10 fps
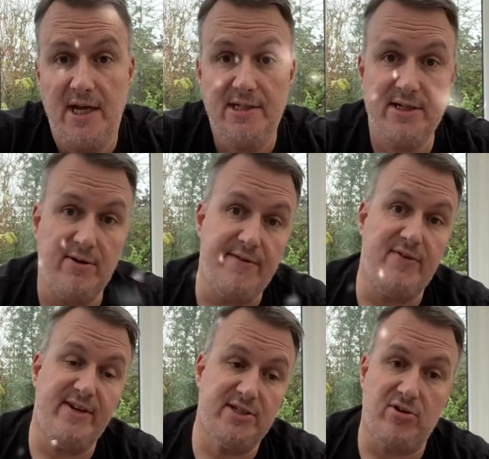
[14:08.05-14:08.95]
So if
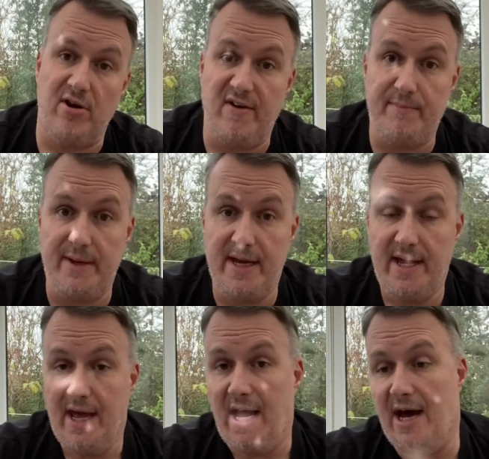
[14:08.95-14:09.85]
you're into craft
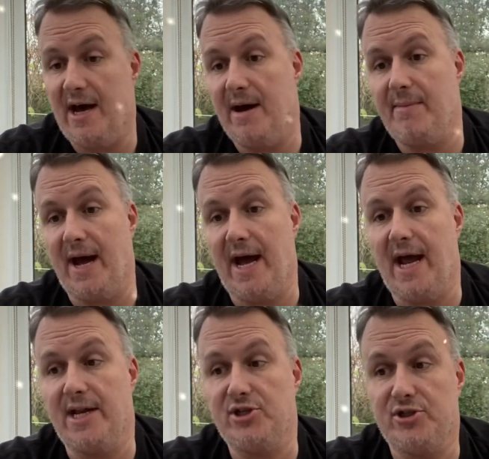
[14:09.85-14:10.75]
beer
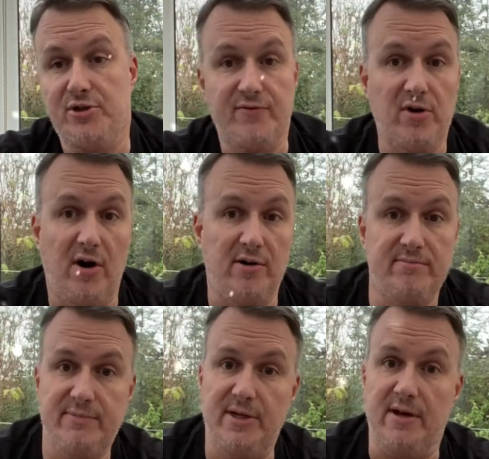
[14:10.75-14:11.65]
and you've got,
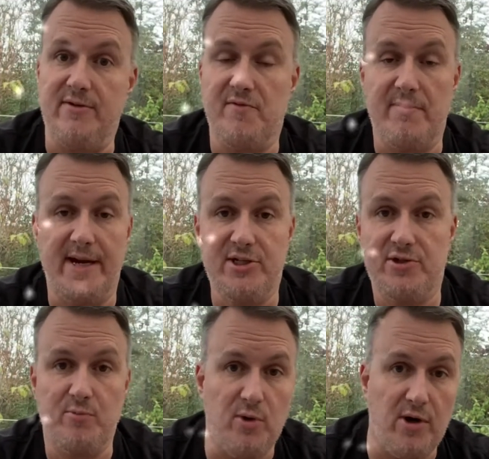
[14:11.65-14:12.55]
you know, you've managed
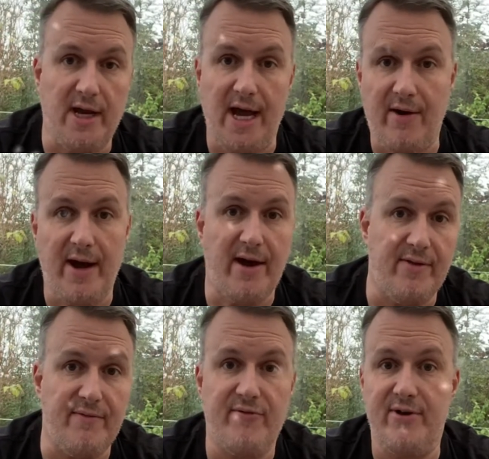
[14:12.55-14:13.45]
to work out how
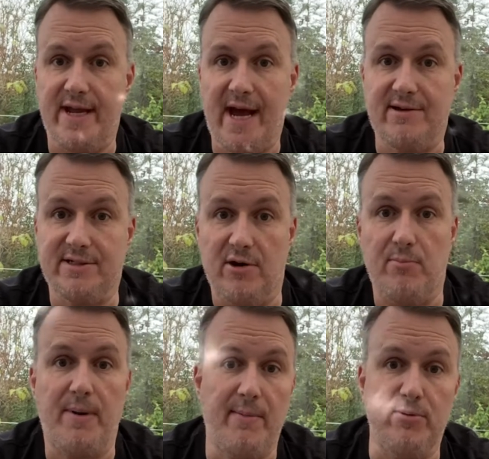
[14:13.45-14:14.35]
the free
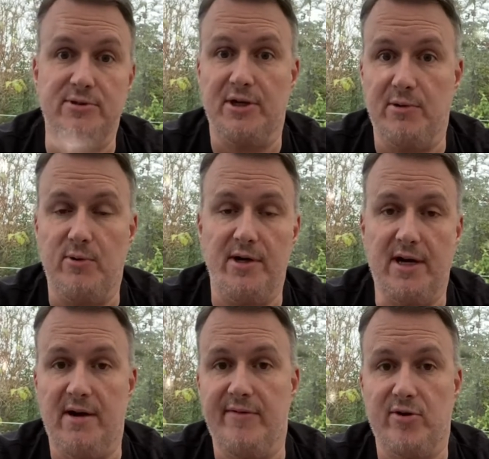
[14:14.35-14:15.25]
household bubble is going to
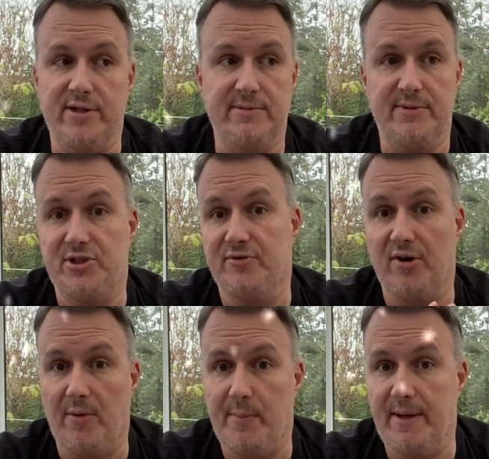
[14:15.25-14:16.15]
work over Christmas, you've
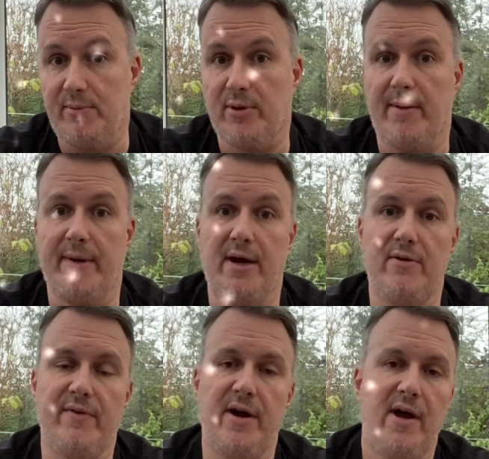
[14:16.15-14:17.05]
got people coming
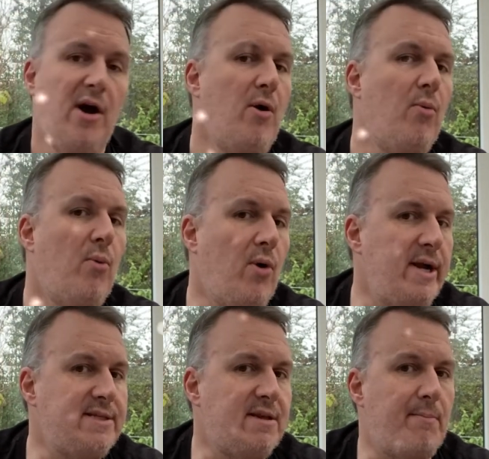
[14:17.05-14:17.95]
over, what
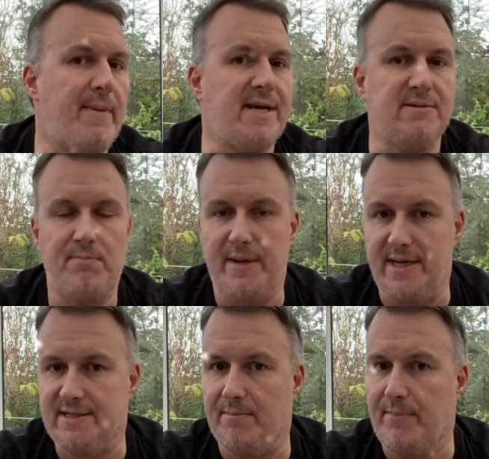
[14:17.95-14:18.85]
is the best
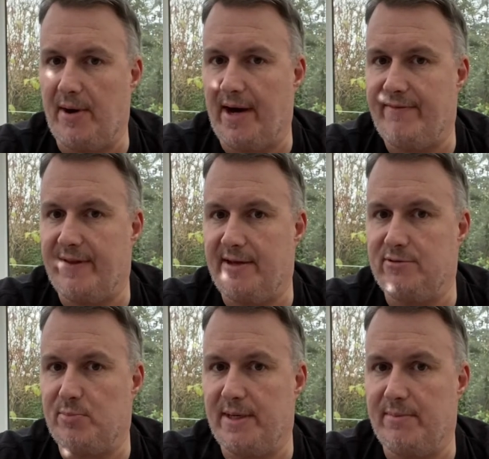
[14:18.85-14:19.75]
beer to buy for
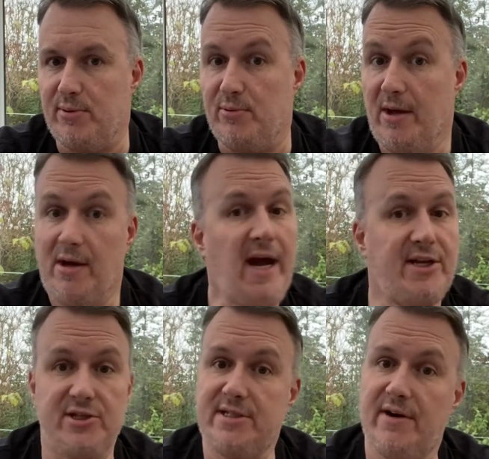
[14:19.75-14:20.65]
those people?
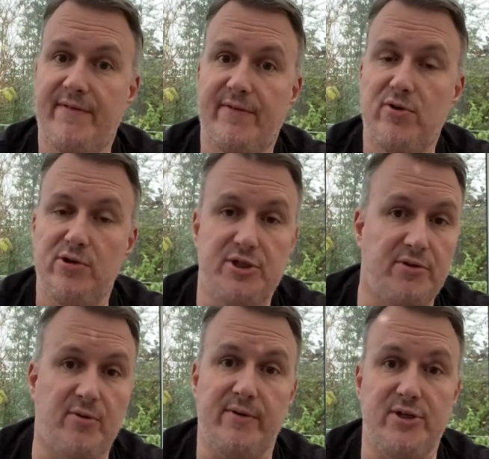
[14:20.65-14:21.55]
And yourself, of course,
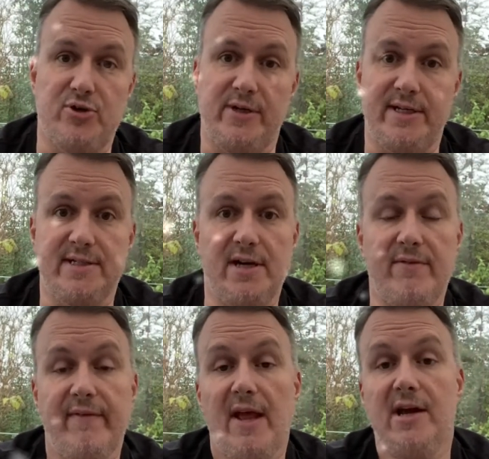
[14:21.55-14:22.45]
you've got to enjoy it
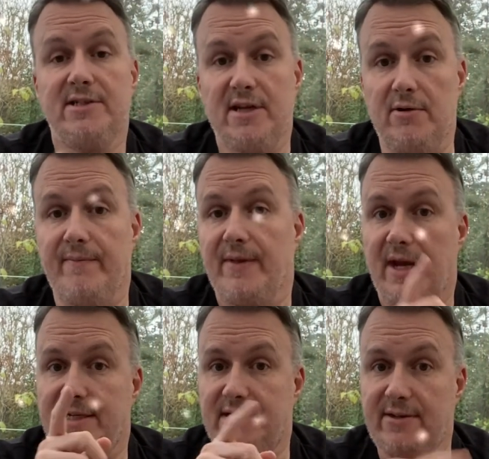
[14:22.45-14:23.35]
yourself. So
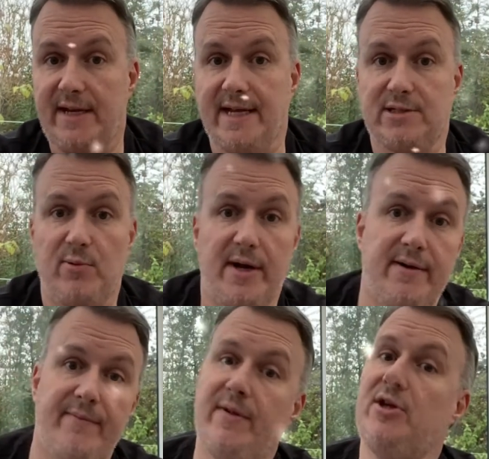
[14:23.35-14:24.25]
until the next
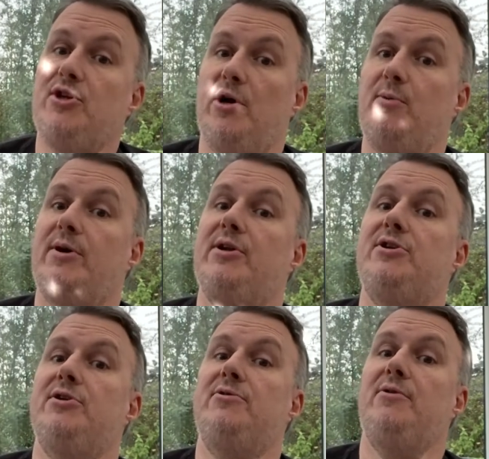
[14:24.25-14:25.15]
one, you know what we're going
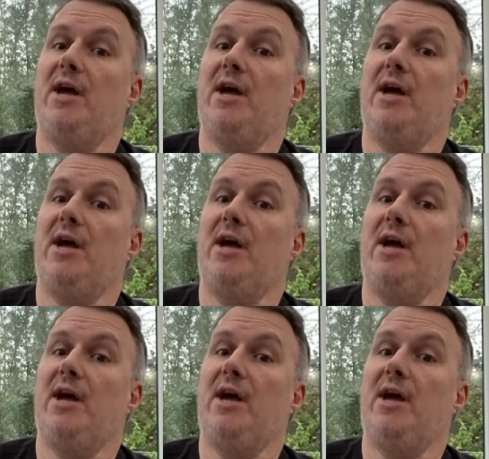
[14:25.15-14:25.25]
to do.